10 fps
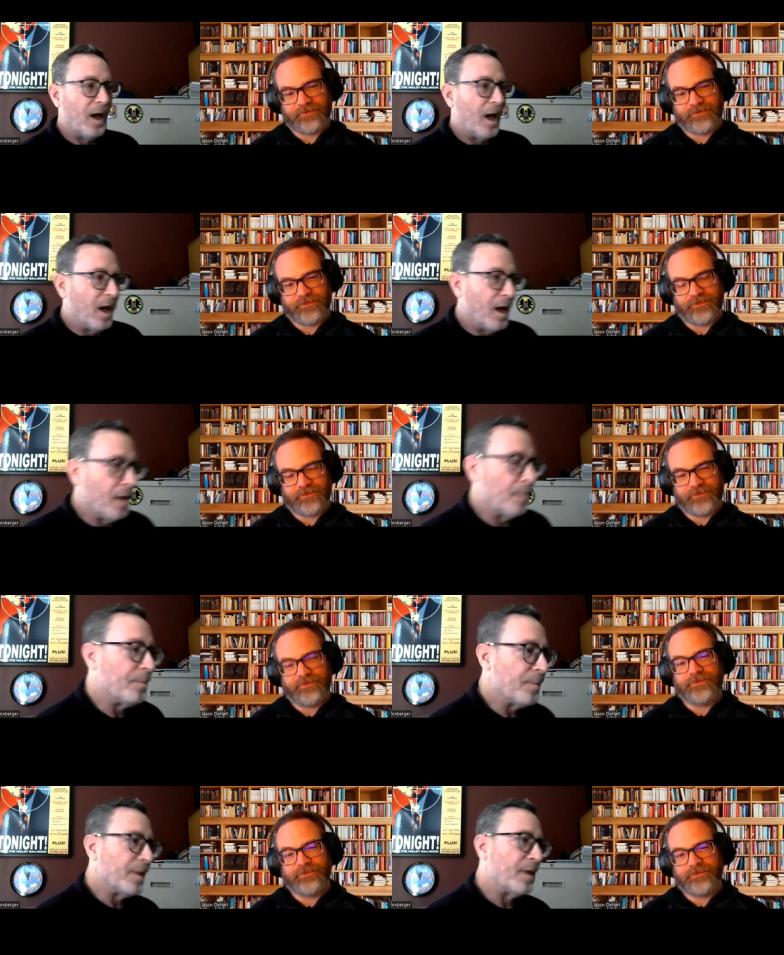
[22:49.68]

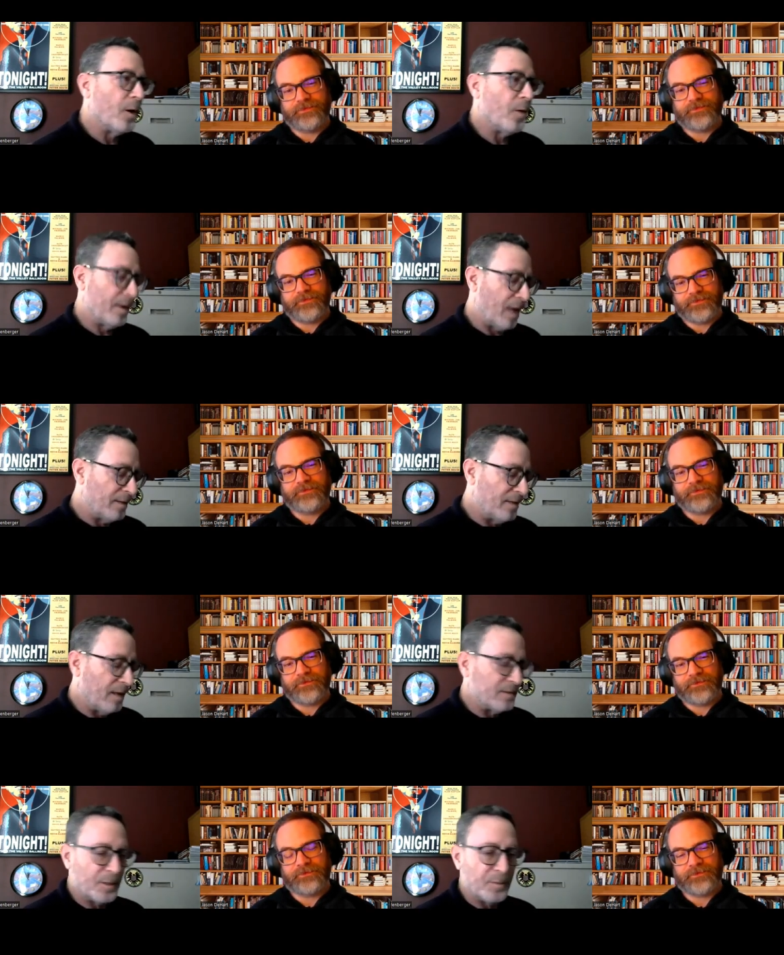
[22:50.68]
Speaker 1: um, you know, I, I tell
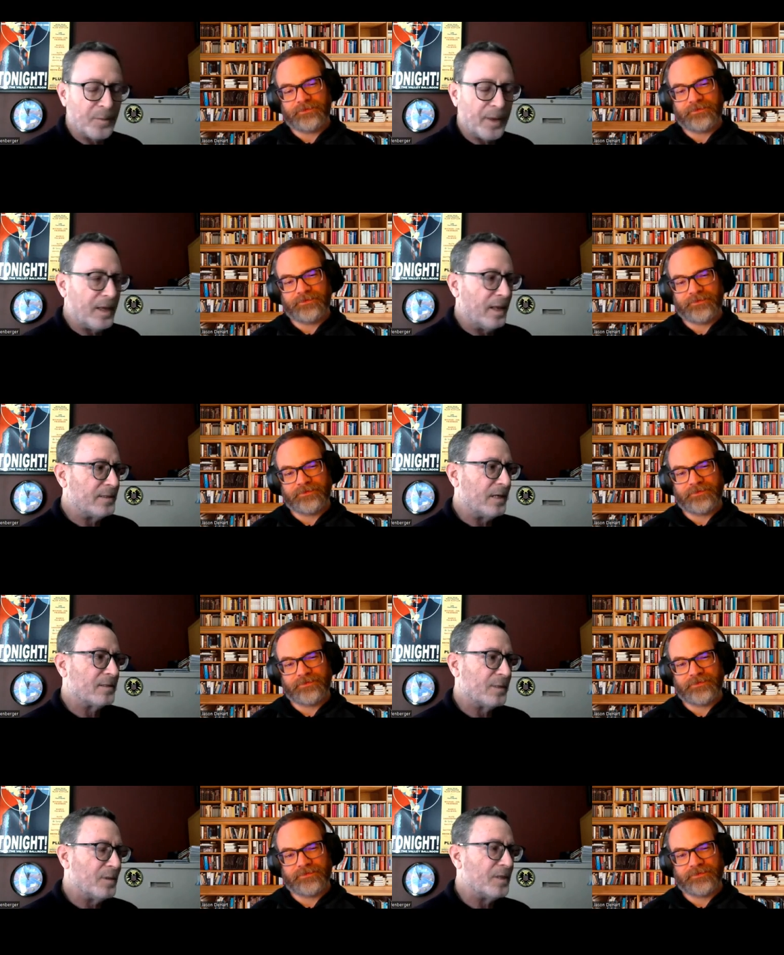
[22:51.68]
some of my kids, you know,
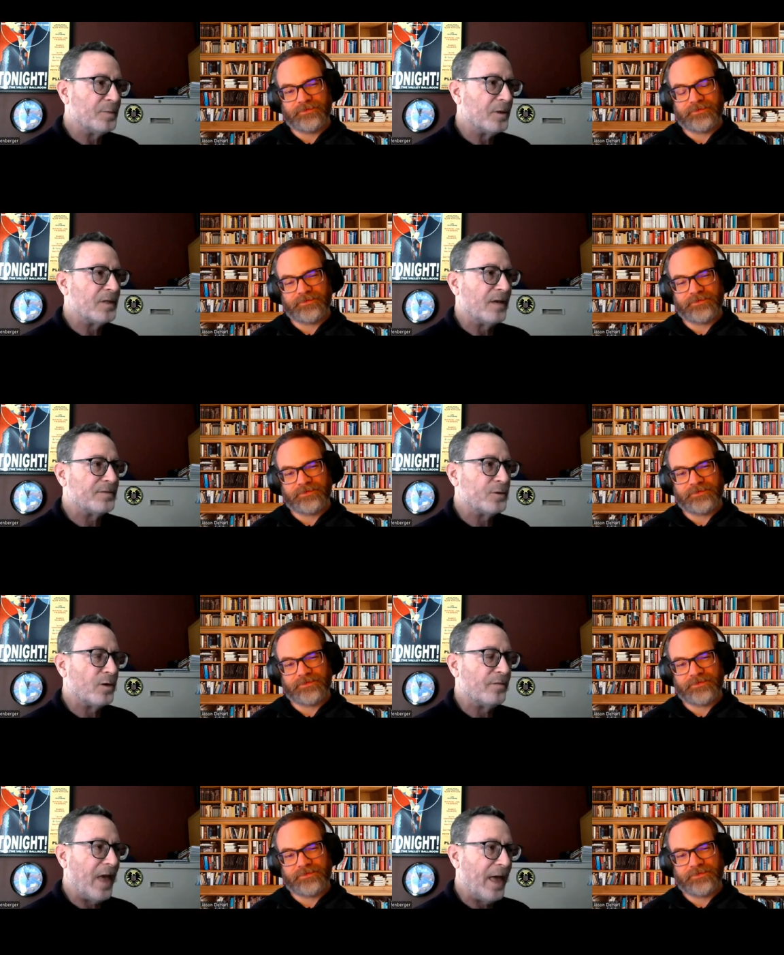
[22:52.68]
some of these books have sort
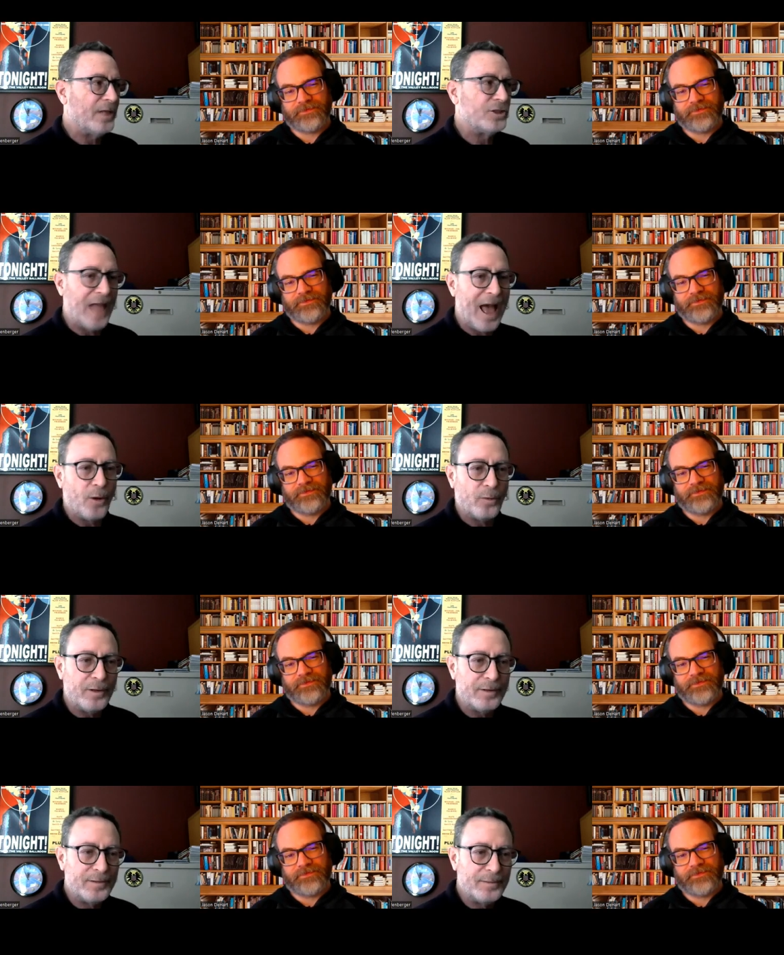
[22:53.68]
of aged out.
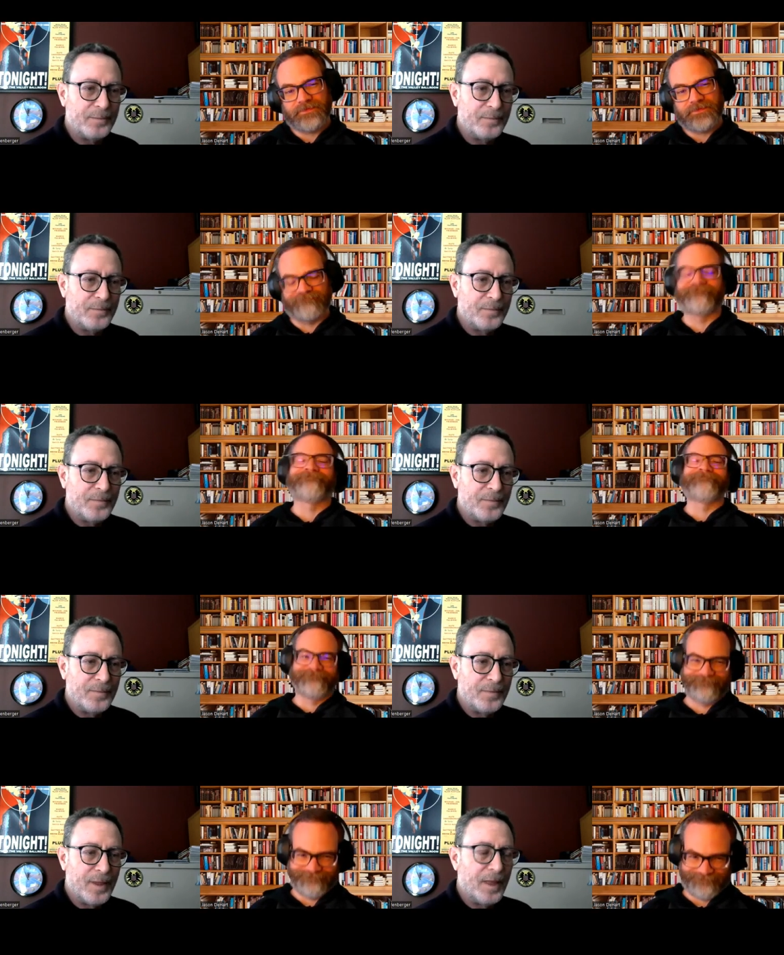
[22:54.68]
Mm-hmm.
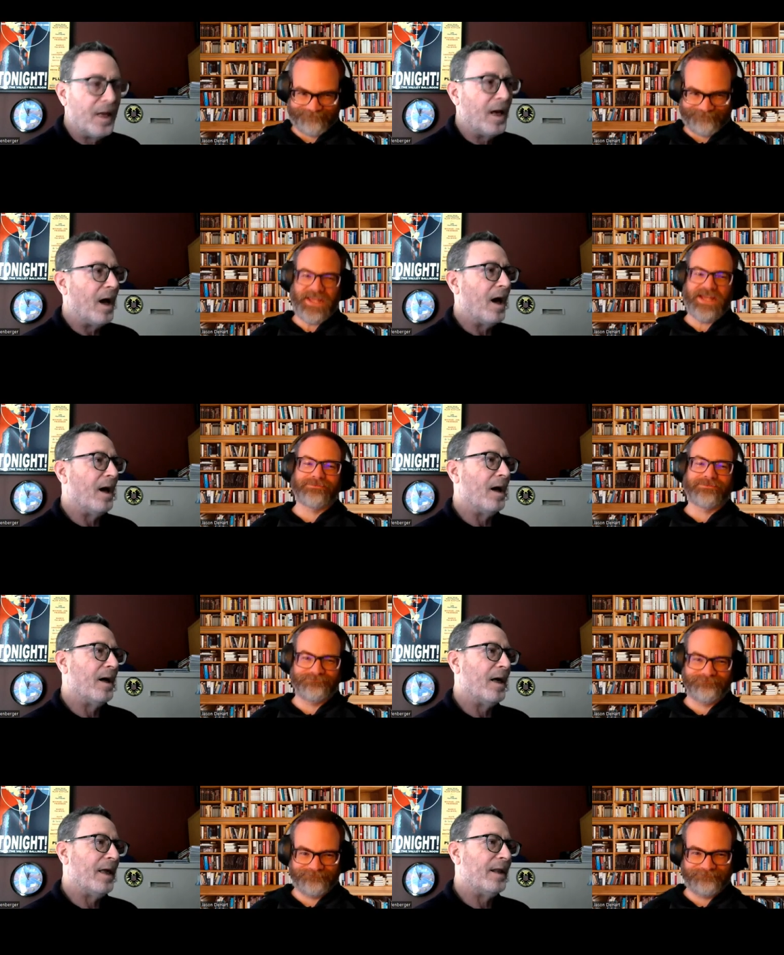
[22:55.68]
Uh,
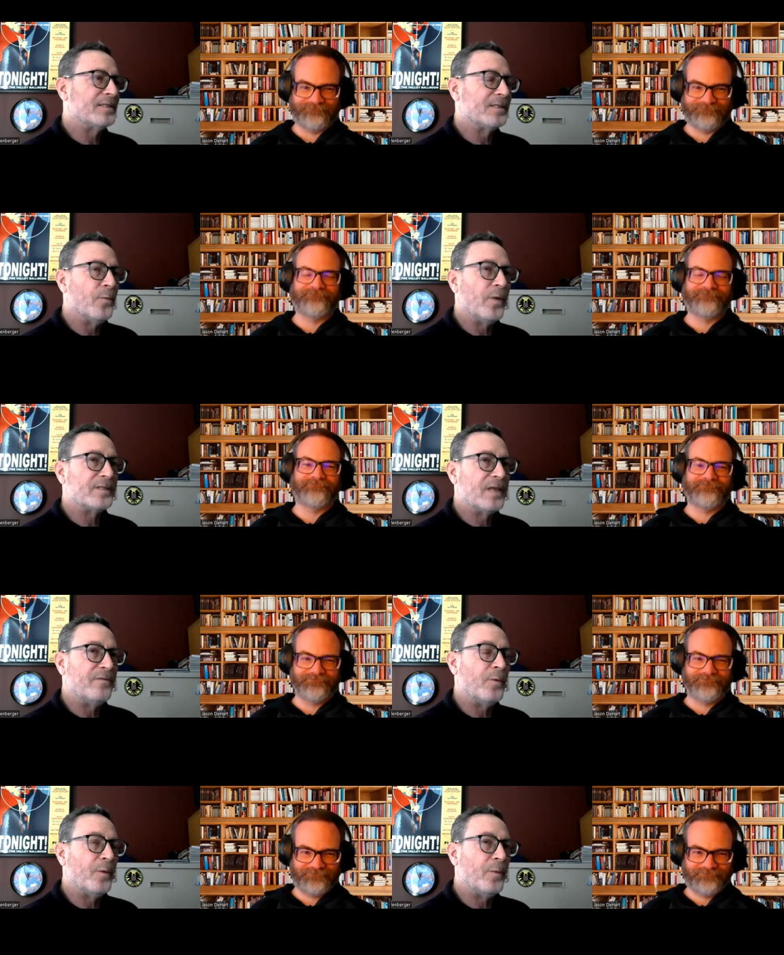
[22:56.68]
and in some ways,
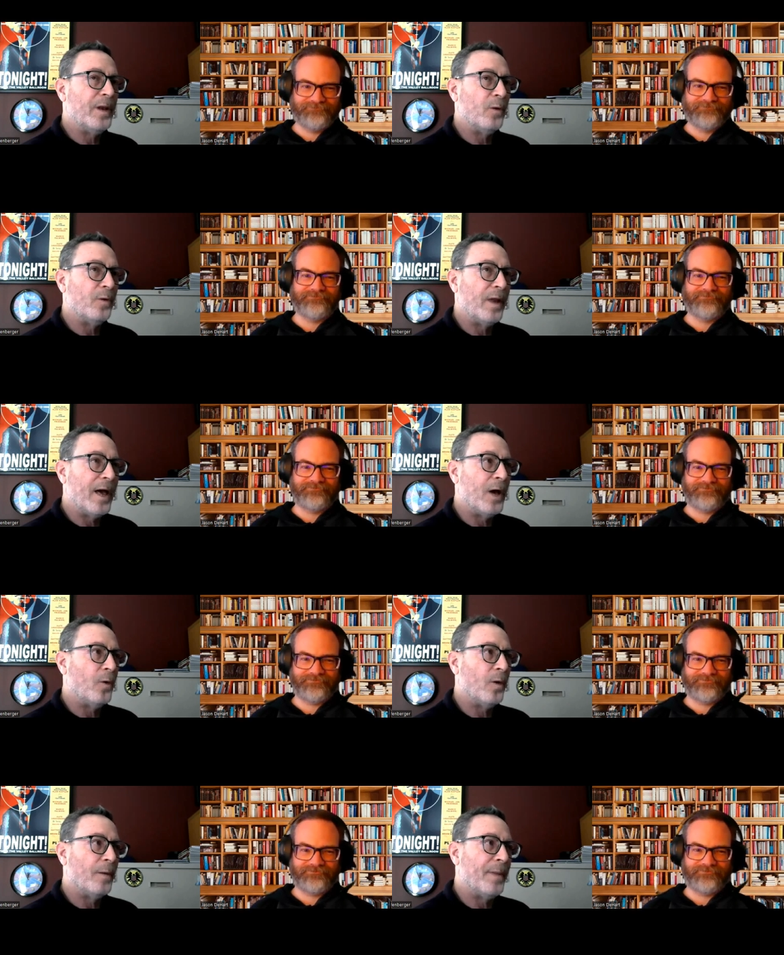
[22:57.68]
given what we know now
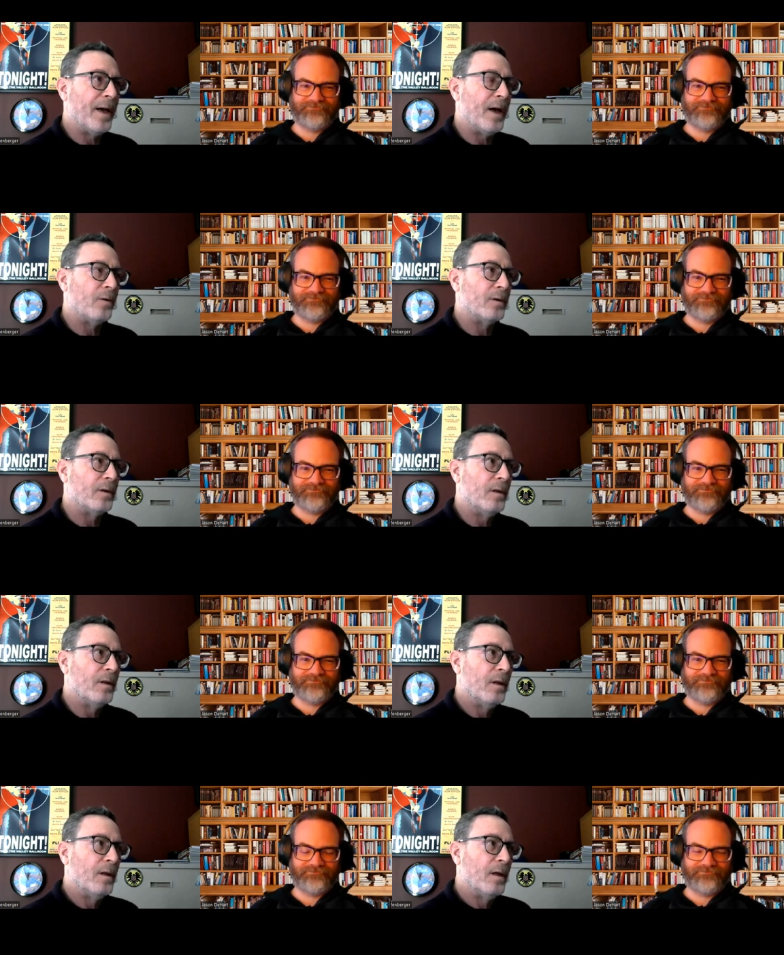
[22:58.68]
about
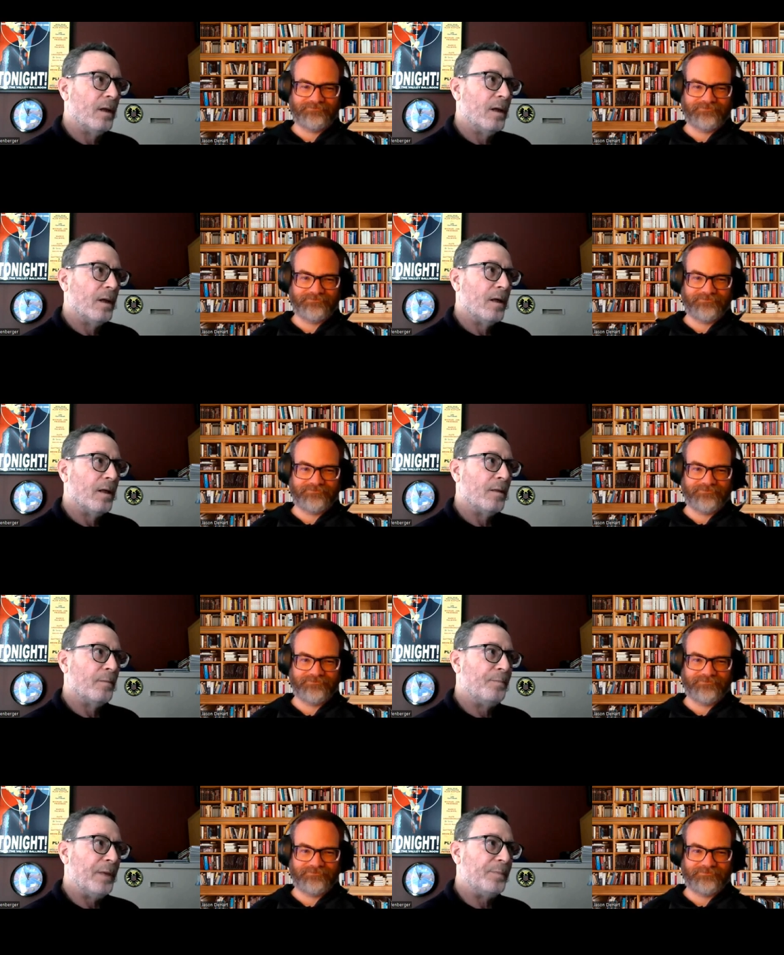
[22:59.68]

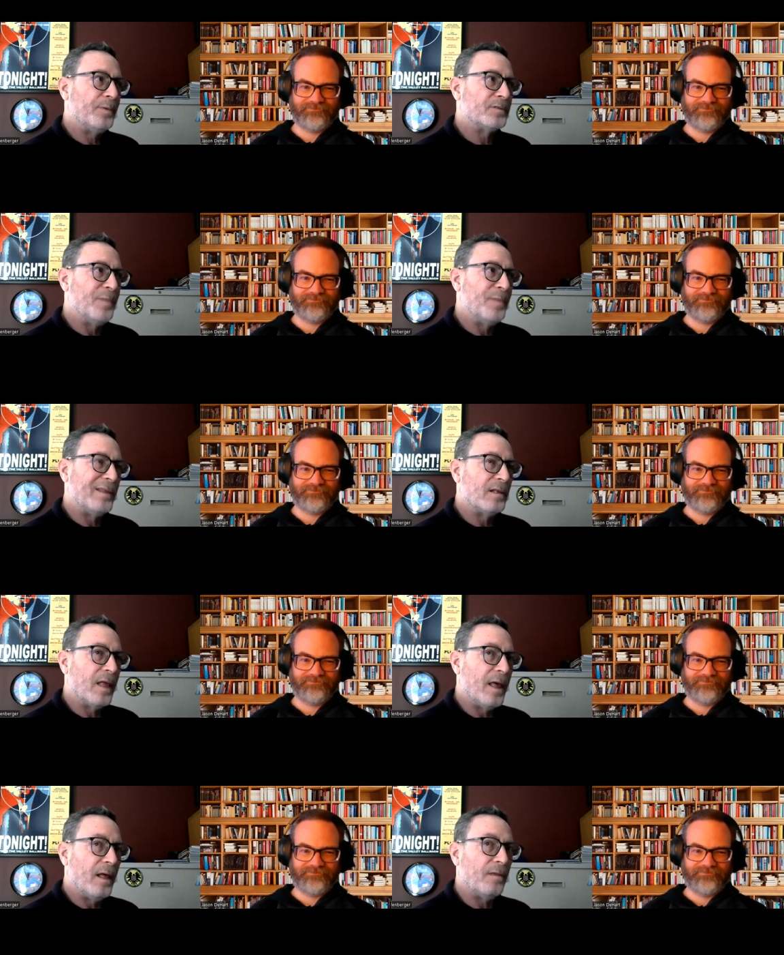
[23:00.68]
people's mental
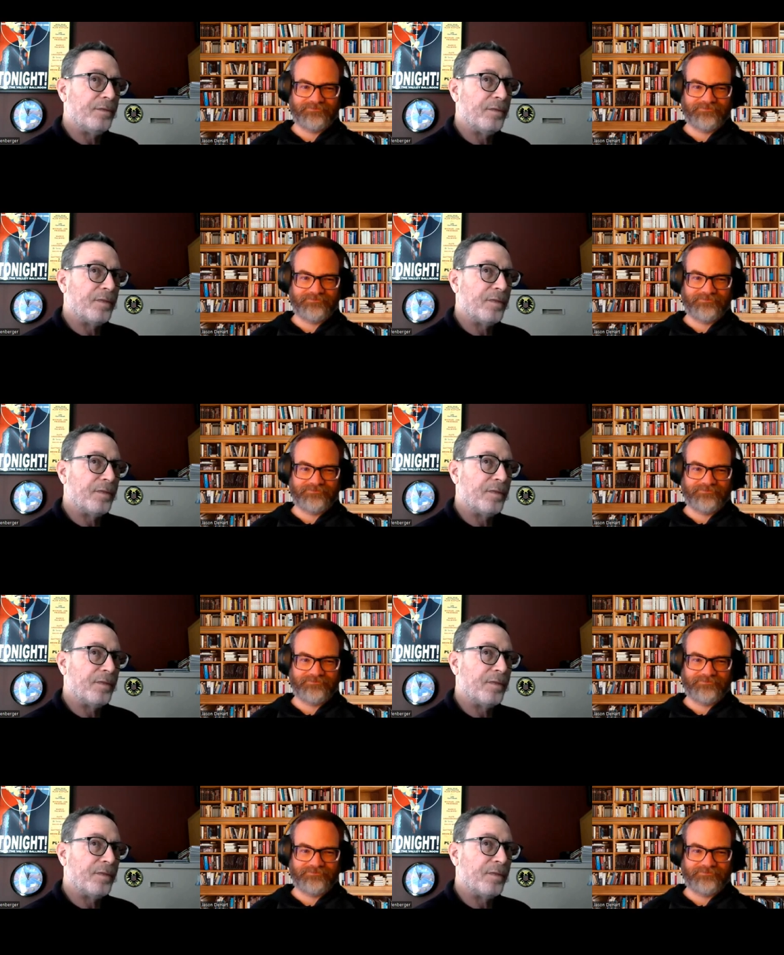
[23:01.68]
health